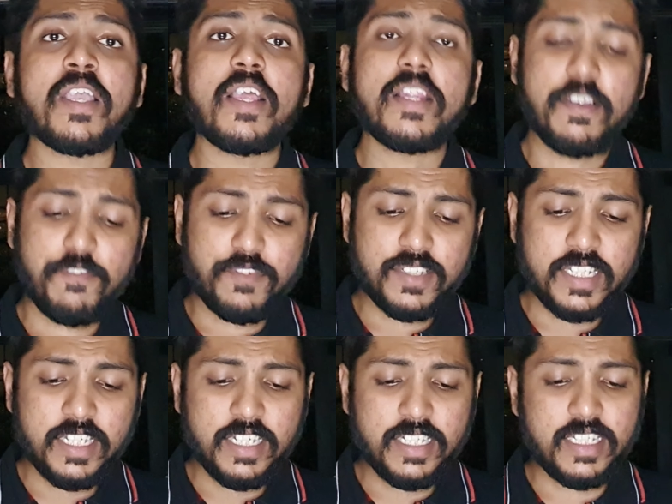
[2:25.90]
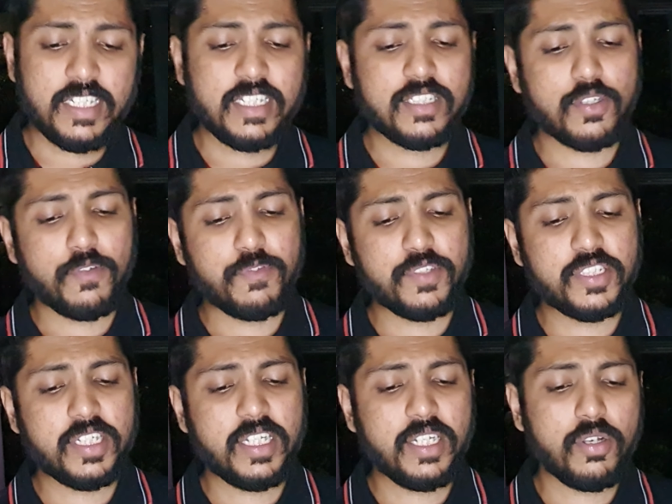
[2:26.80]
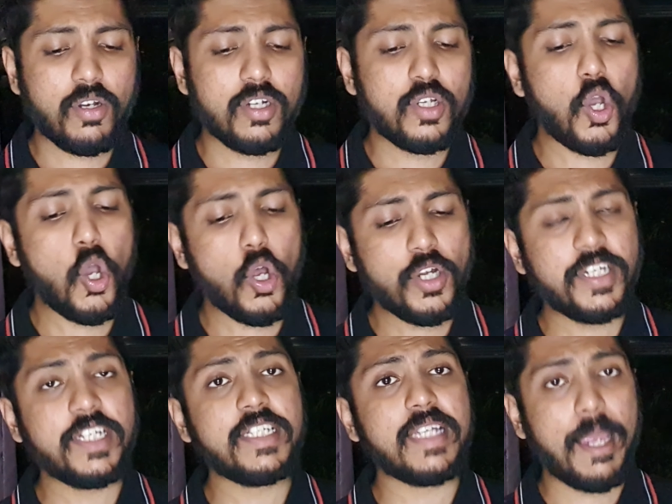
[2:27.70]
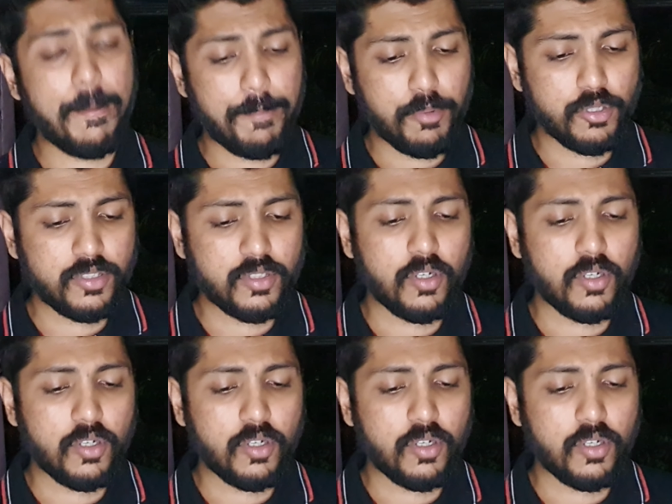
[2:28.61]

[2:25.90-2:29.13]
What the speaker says: The facility is officially called Hornet Airport